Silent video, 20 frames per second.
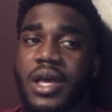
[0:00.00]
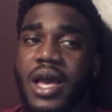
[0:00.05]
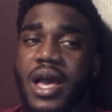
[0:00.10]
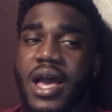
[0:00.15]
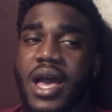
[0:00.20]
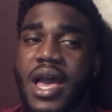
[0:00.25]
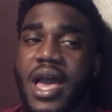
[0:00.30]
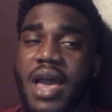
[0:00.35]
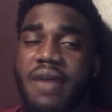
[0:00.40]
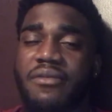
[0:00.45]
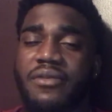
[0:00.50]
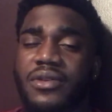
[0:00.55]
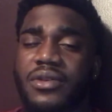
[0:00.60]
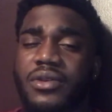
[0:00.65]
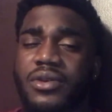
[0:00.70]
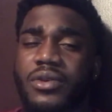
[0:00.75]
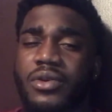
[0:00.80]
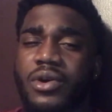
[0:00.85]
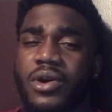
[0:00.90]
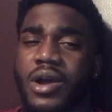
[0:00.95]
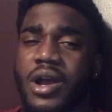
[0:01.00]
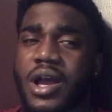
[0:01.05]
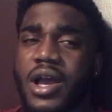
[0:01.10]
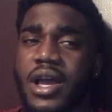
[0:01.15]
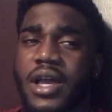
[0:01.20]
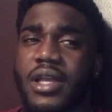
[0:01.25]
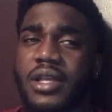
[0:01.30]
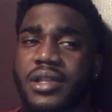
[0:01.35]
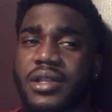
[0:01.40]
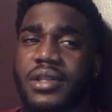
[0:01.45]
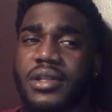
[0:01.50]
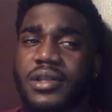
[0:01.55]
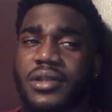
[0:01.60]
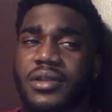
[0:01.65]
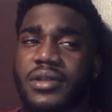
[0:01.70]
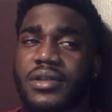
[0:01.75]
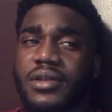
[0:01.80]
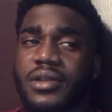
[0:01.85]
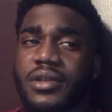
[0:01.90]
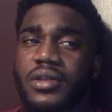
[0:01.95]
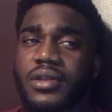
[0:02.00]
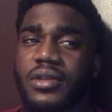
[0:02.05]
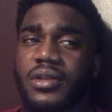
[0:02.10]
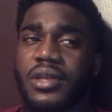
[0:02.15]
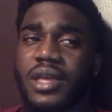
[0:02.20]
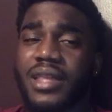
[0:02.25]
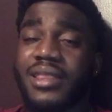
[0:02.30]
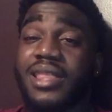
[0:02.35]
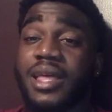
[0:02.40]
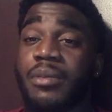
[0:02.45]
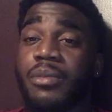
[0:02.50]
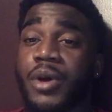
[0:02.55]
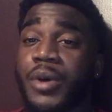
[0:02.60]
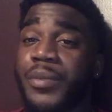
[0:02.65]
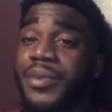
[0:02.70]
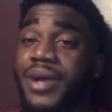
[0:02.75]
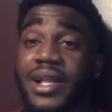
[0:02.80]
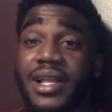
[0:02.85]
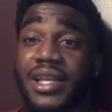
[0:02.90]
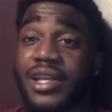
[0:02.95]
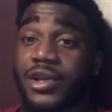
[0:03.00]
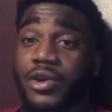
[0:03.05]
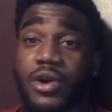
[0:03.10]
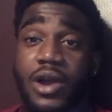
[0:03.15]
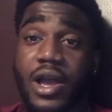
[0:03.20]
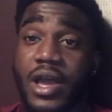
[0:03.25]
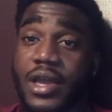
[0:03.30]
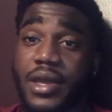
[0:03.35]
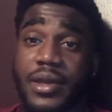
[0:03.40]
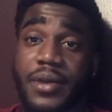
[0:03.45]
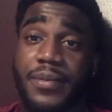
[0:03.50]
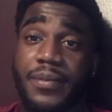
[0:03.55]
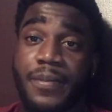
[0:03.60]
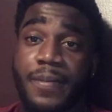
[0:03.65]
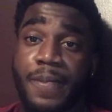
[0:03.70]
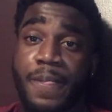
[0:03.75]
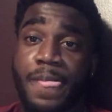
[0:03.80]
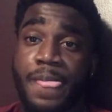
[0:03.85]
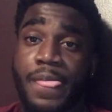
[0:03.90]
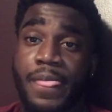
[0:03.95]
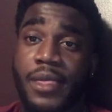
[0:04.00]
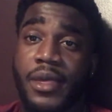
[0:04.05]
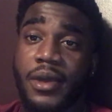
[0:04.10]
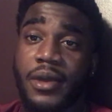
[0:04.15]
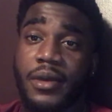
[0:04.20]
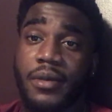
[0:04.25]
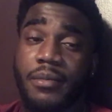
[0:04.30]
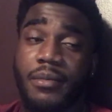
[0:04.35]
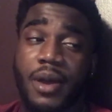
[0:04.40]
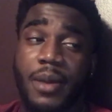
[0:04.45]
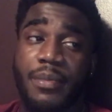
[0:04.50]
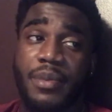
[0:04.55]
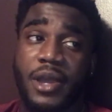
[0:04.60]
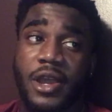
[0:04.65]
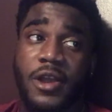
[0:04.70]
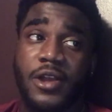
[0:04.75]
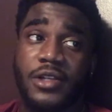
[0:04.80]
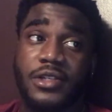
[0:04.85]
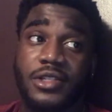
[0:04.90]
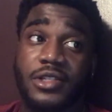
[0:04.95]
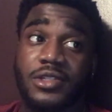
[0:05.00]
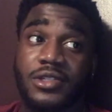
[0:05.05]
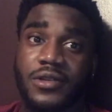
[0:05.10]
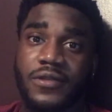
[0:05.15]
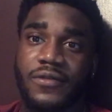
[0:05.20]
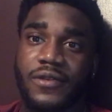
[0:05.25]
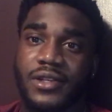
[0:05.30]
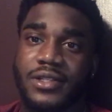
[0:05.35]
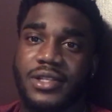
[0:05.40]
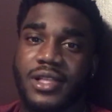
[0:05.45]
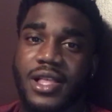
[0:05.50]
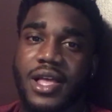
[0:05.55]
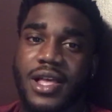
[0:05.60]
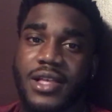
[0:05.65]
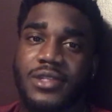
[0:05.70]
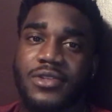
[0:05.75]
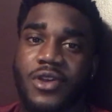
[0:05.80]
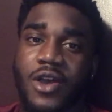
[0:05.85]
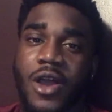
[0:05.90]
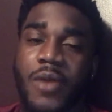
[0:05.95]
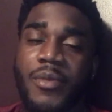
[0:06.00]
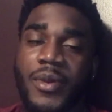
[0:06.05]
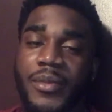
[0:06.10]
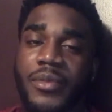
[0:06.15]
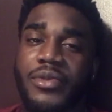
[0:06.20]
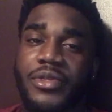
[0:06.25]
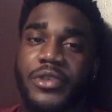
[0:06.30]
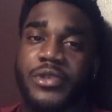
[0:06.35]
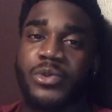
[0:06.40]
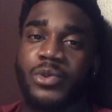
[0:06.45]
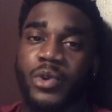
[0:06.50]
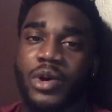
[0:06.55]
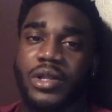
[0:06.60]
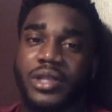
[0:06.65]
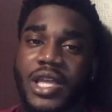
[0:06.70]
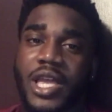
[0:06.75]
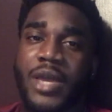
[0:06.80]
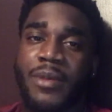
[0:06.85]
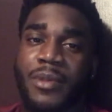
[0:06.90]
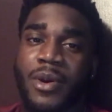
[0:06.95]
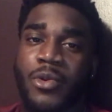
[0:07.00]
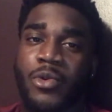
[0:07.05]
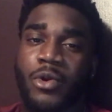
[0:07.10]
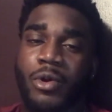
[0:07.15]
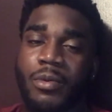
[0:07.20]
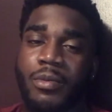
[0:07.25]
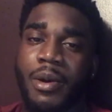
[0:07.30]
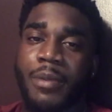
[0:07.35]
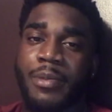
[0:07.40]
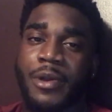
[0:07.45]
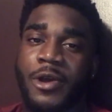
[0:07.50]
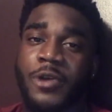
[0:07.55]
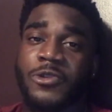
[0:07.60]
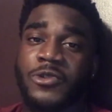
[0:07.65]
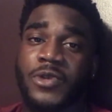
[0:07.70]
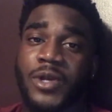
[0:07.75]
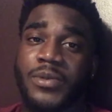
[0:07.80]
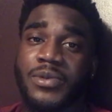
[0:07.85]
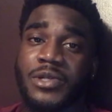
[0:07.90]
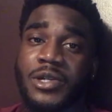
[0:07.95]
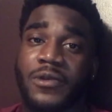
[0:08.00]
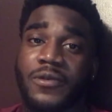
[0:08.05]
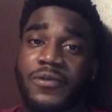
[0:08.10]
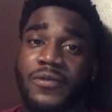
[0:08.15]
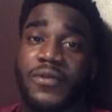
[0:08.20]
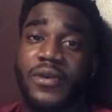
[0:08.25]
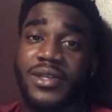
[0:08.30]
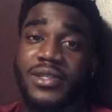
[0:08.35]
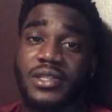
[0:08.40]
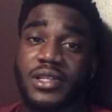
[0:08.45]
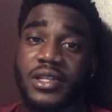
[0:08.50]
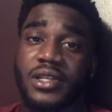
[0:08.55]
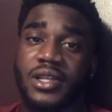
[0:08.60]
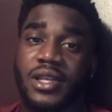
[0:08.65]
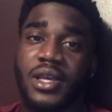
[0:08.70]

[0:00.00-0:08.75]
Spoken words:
I haven't cried. At that moment, I didn't cry. My parents used to fuss a lot, so I remember this one day in my room, my parents were upstairs fussing,